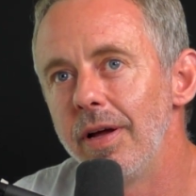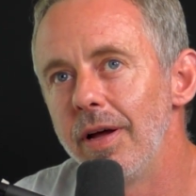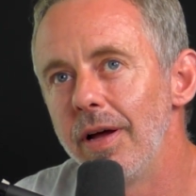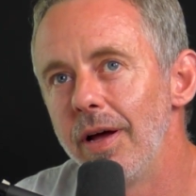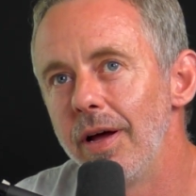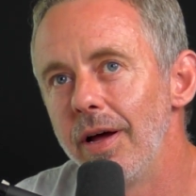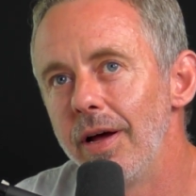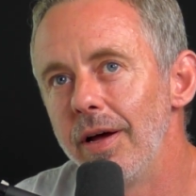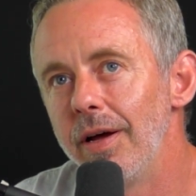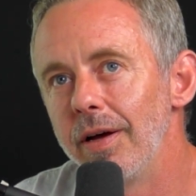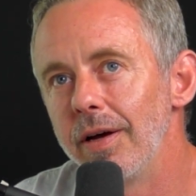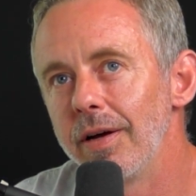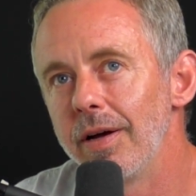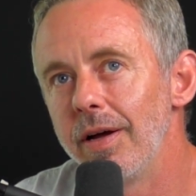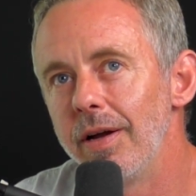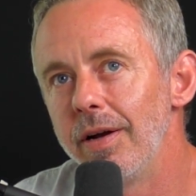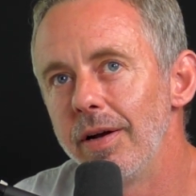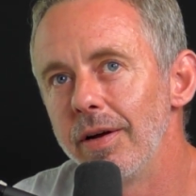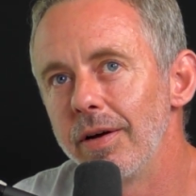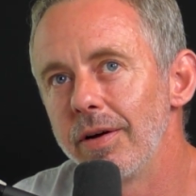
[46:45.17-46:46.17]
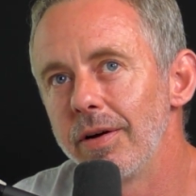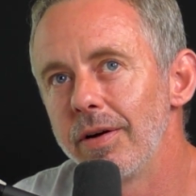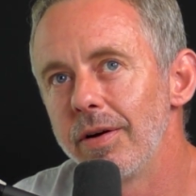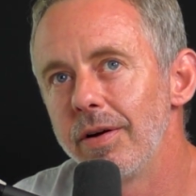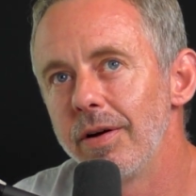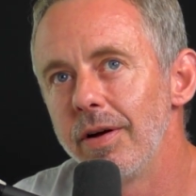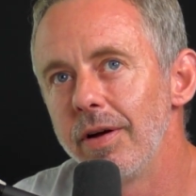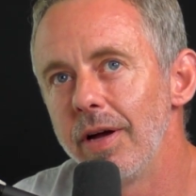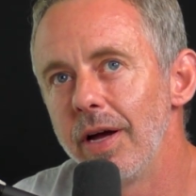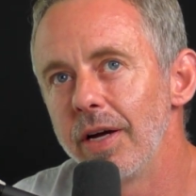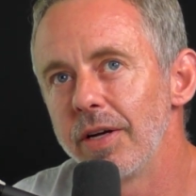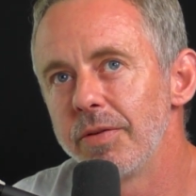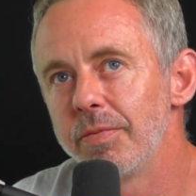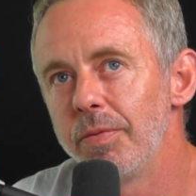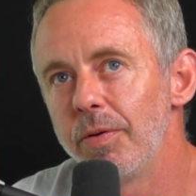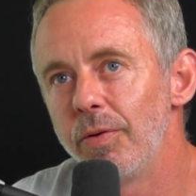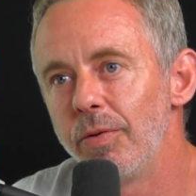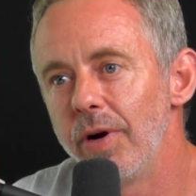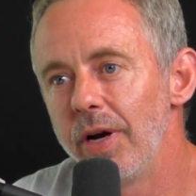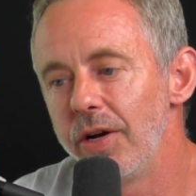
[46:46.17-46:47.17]
kind of
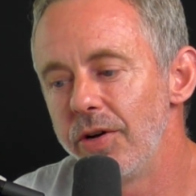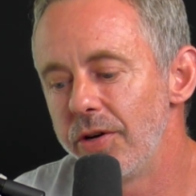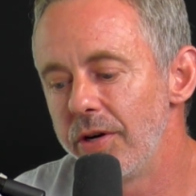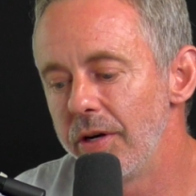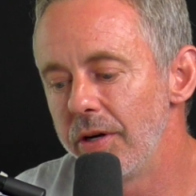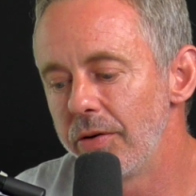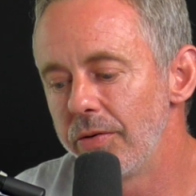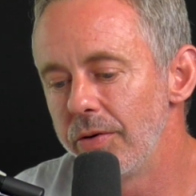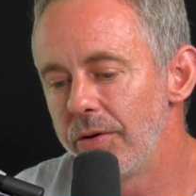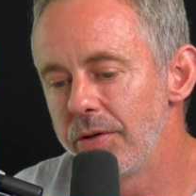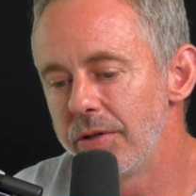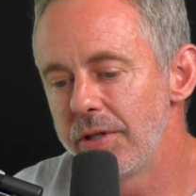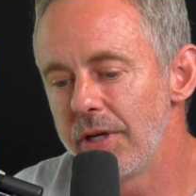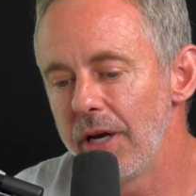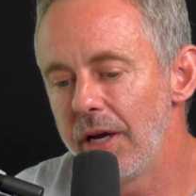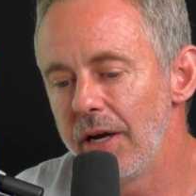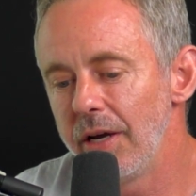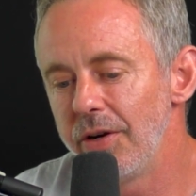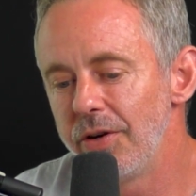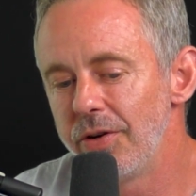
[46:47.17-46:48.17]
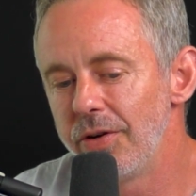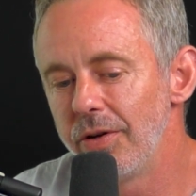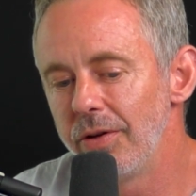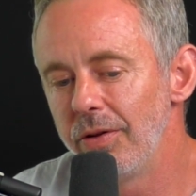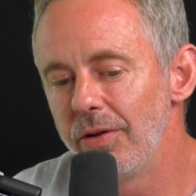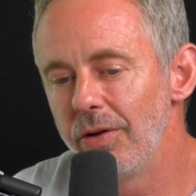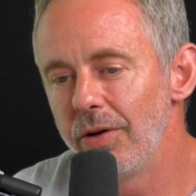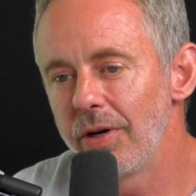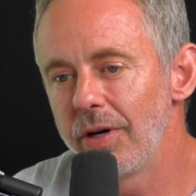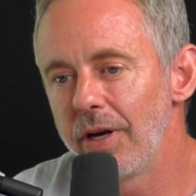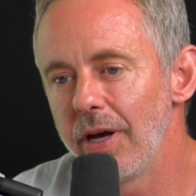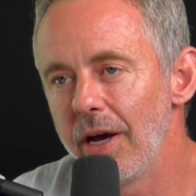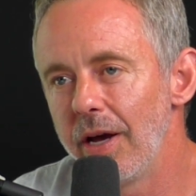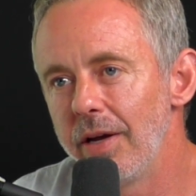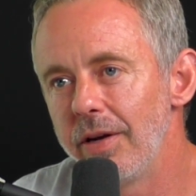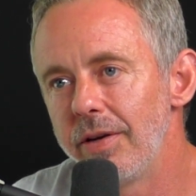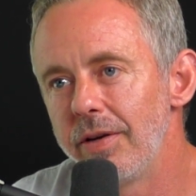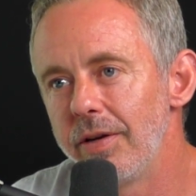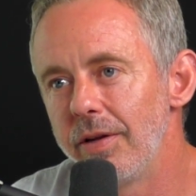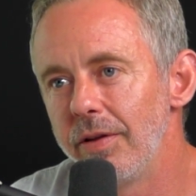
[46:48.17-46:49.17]
exploration and crusade to look
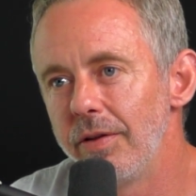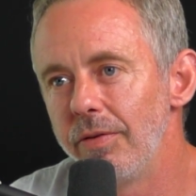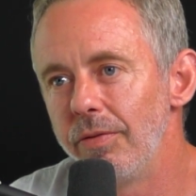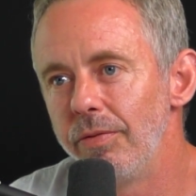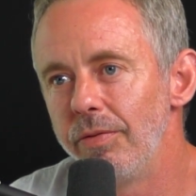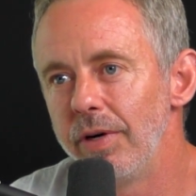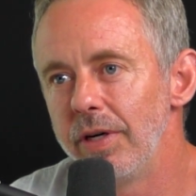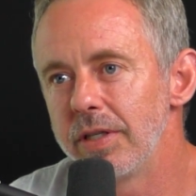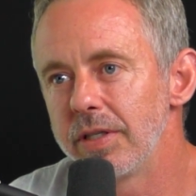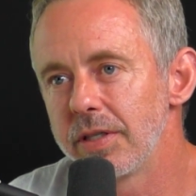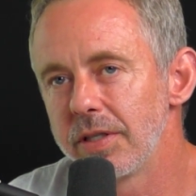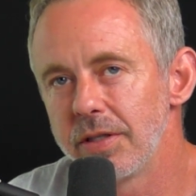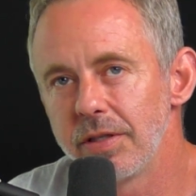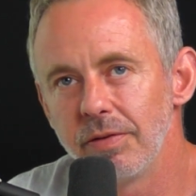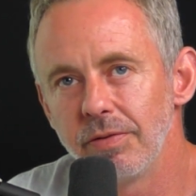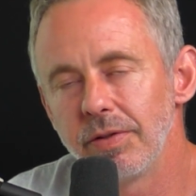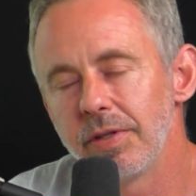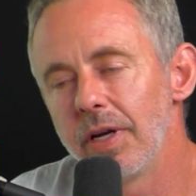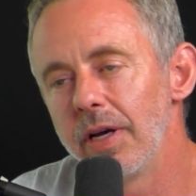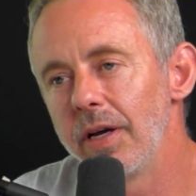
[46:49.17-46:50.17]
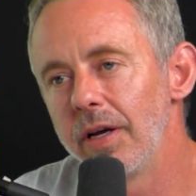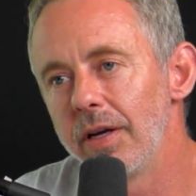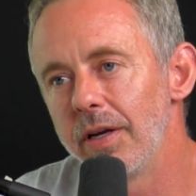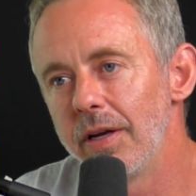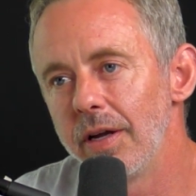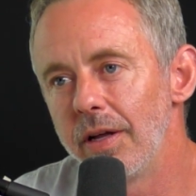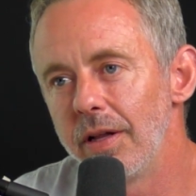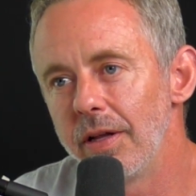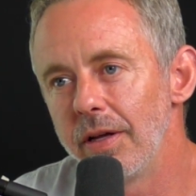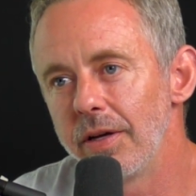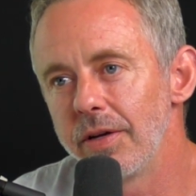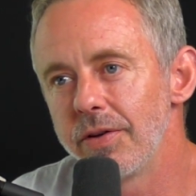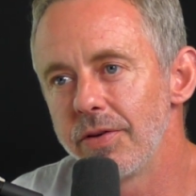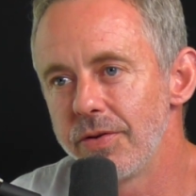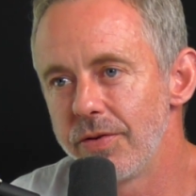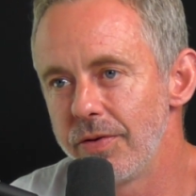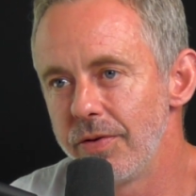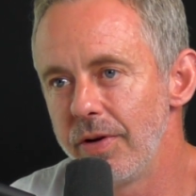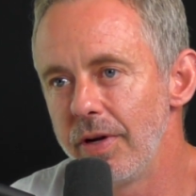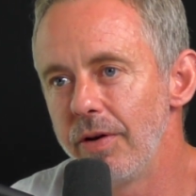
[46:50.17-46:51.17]
at the risks of
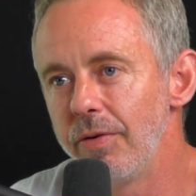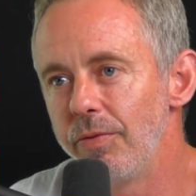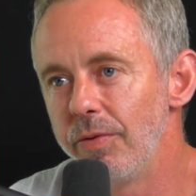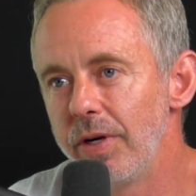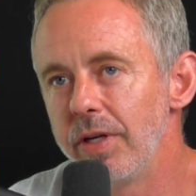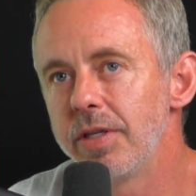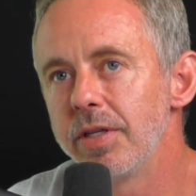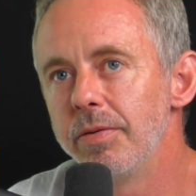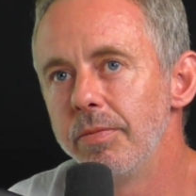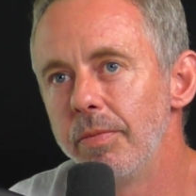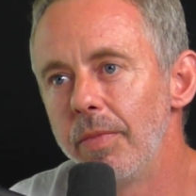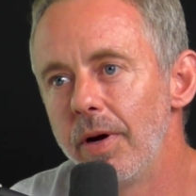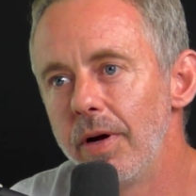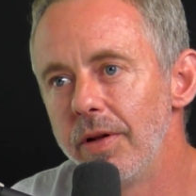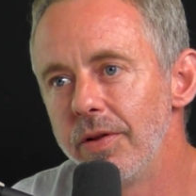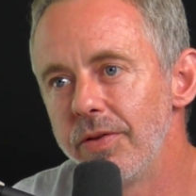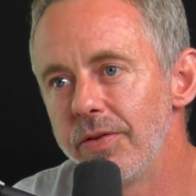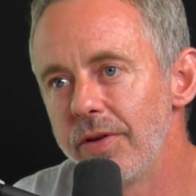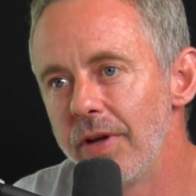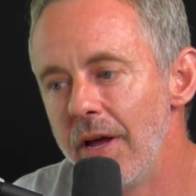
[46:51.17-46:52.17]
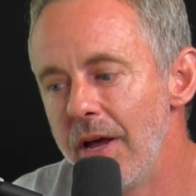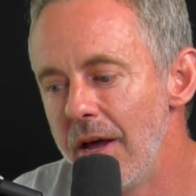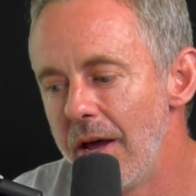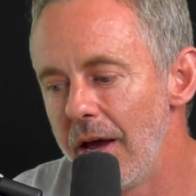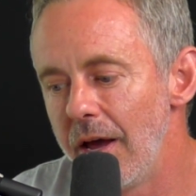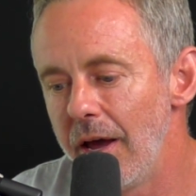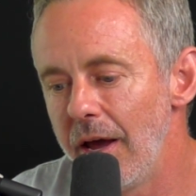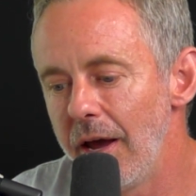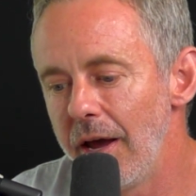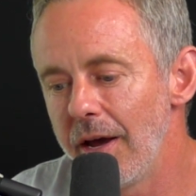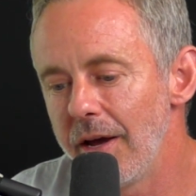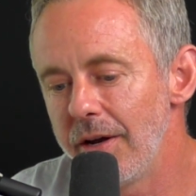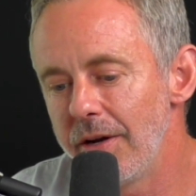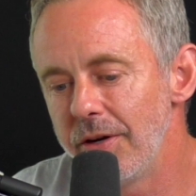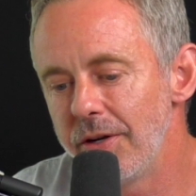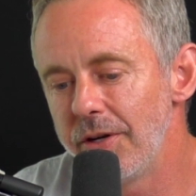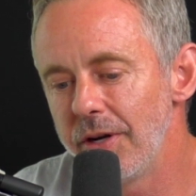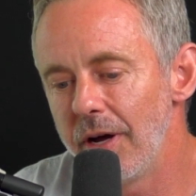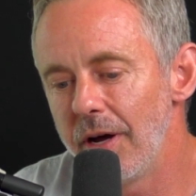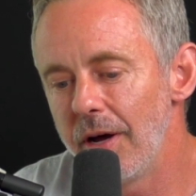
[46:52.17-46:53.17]
psychedelics in recent months,
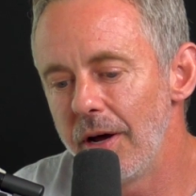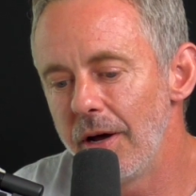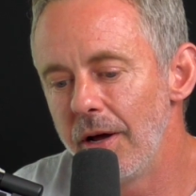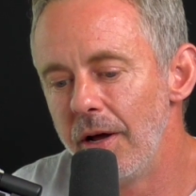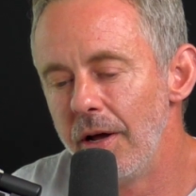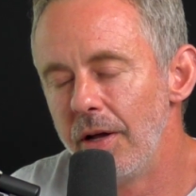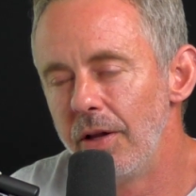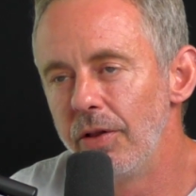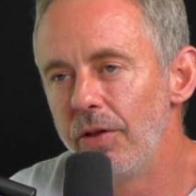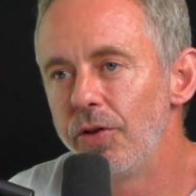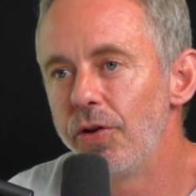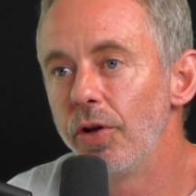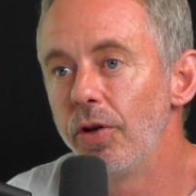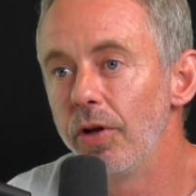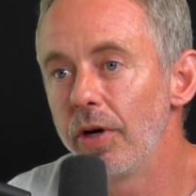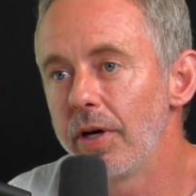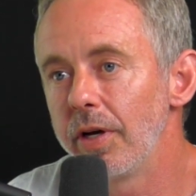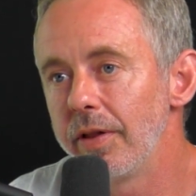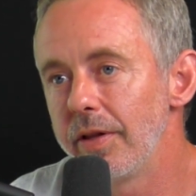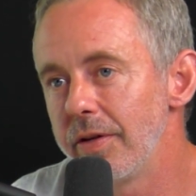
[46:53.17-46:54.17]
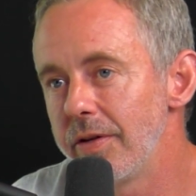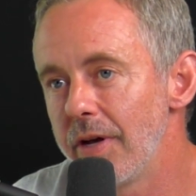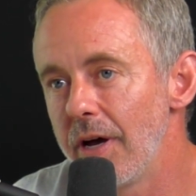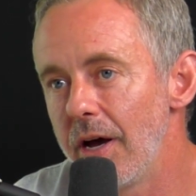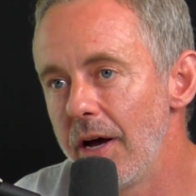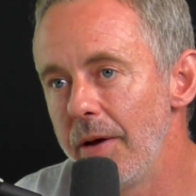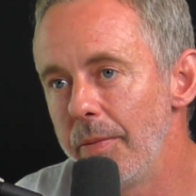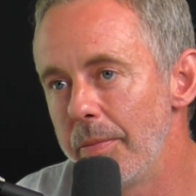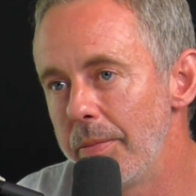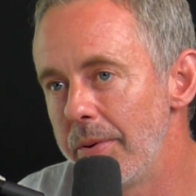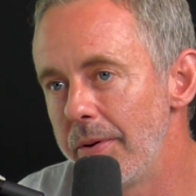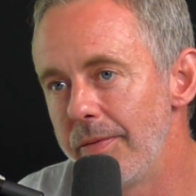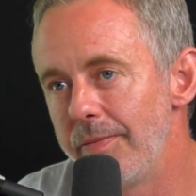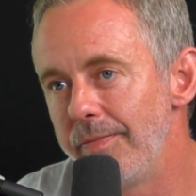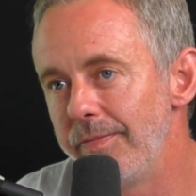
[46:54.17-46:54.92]
and to look at this hype